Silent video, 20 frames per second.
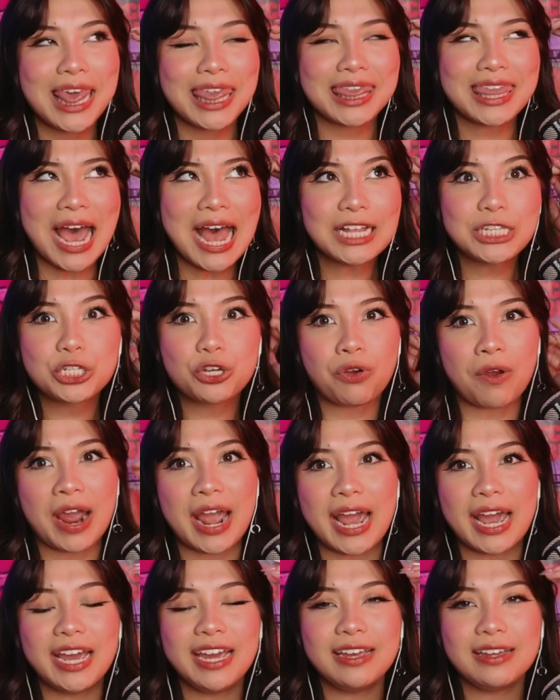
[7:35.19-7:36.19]
That's
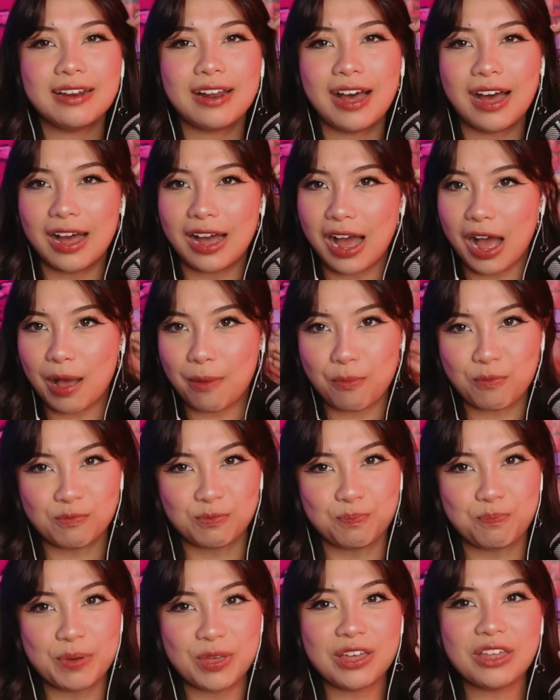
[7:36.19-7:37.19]
great.
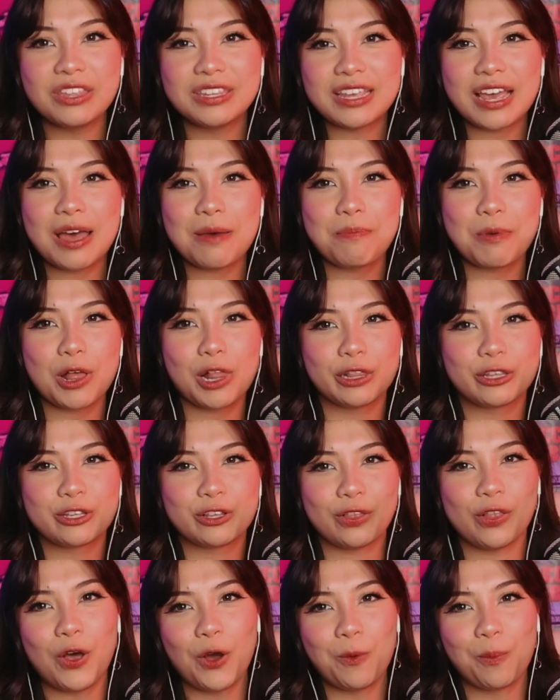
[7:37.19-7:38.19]
Build up,
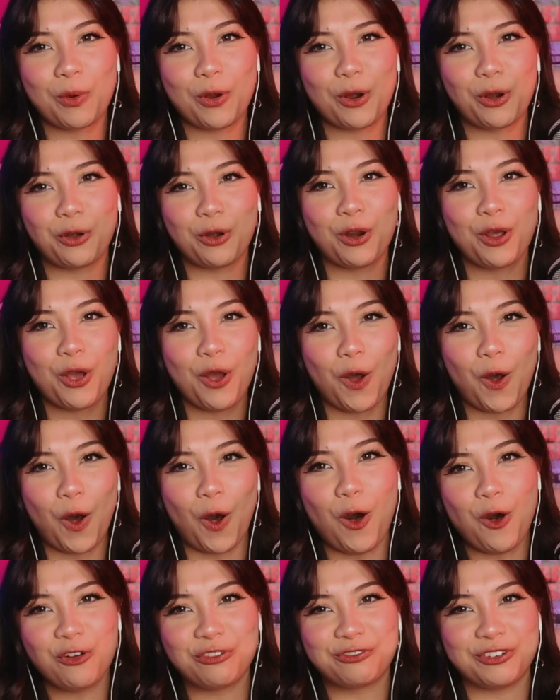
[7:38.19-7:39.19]
slow burn,
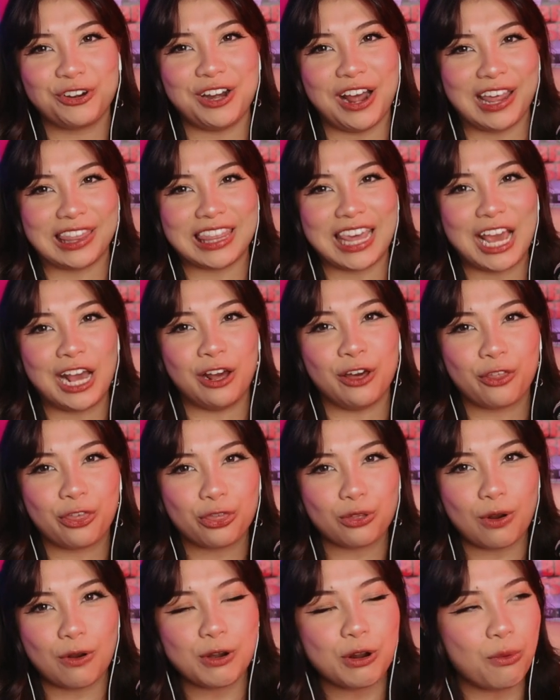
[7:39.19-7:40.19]
all for nothing,
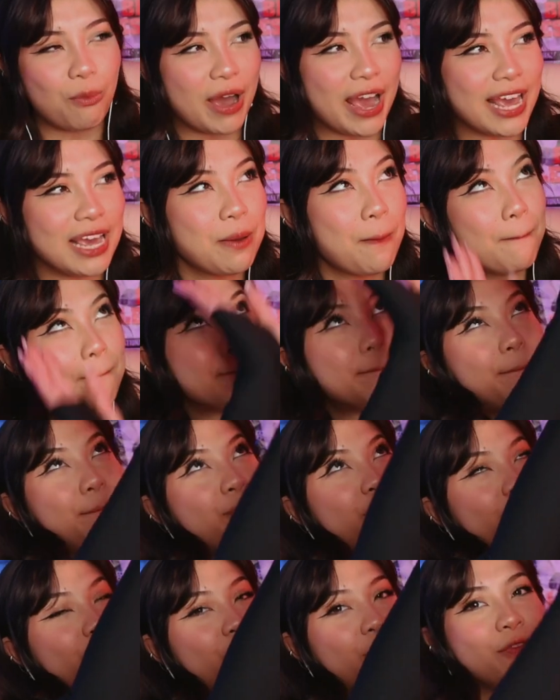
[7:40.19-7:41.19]
thrown away,
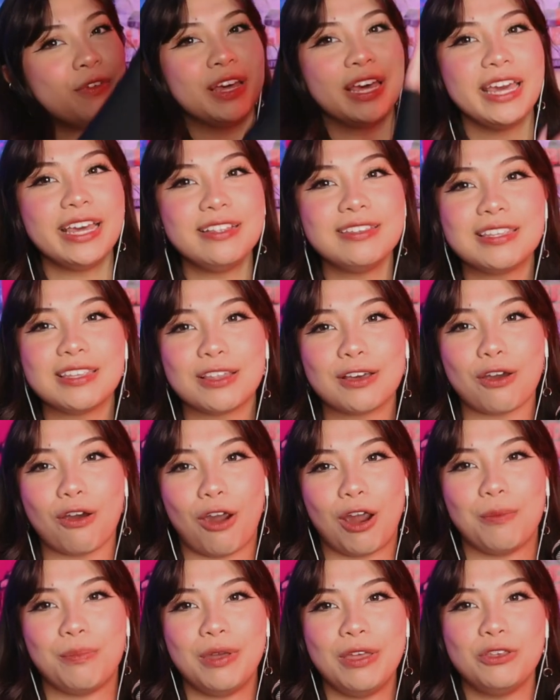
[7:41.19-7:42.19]
into the
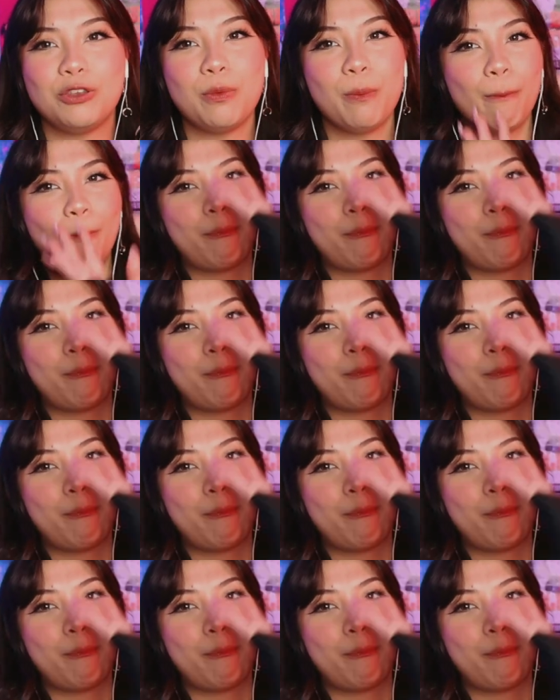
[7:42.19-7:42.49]
garbage.